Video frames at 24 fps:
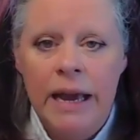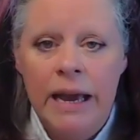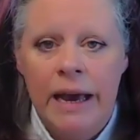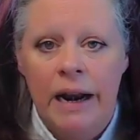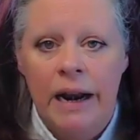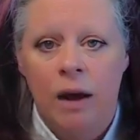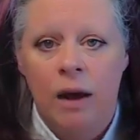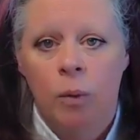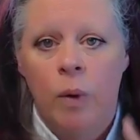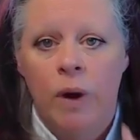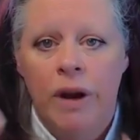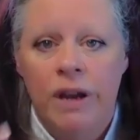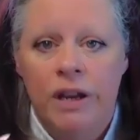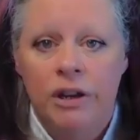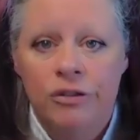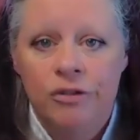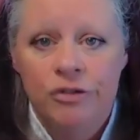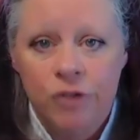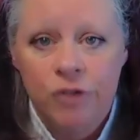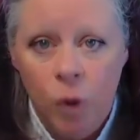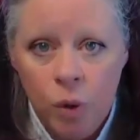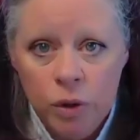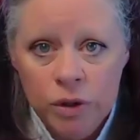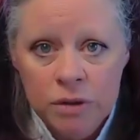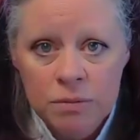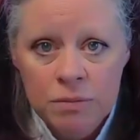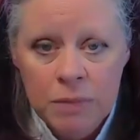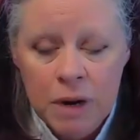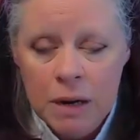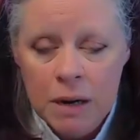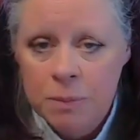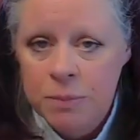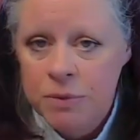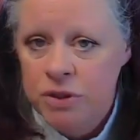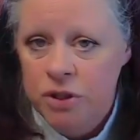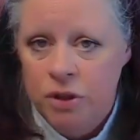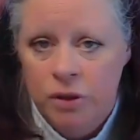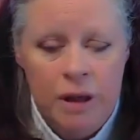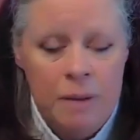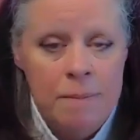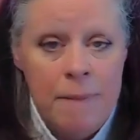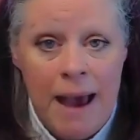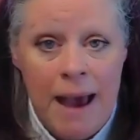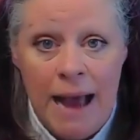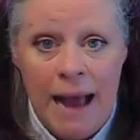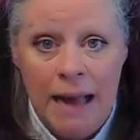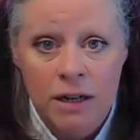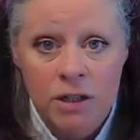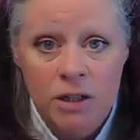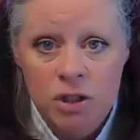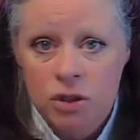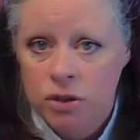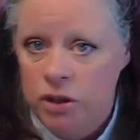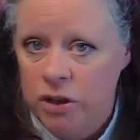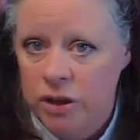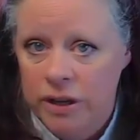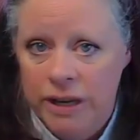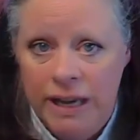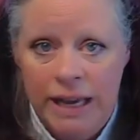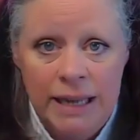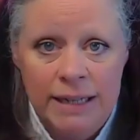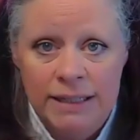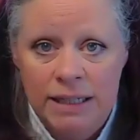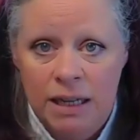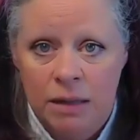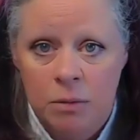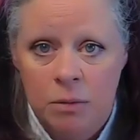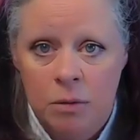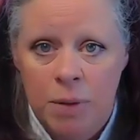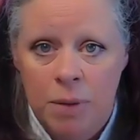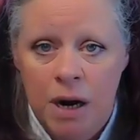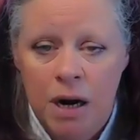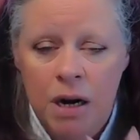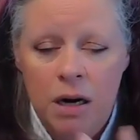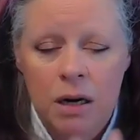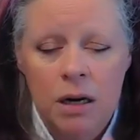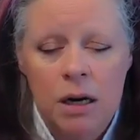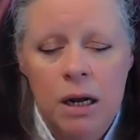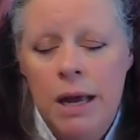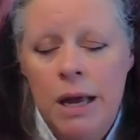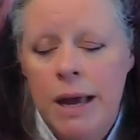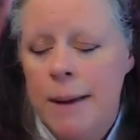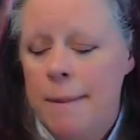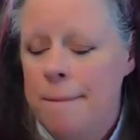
And I want you to fold them up so they match, so you can't tell them apart,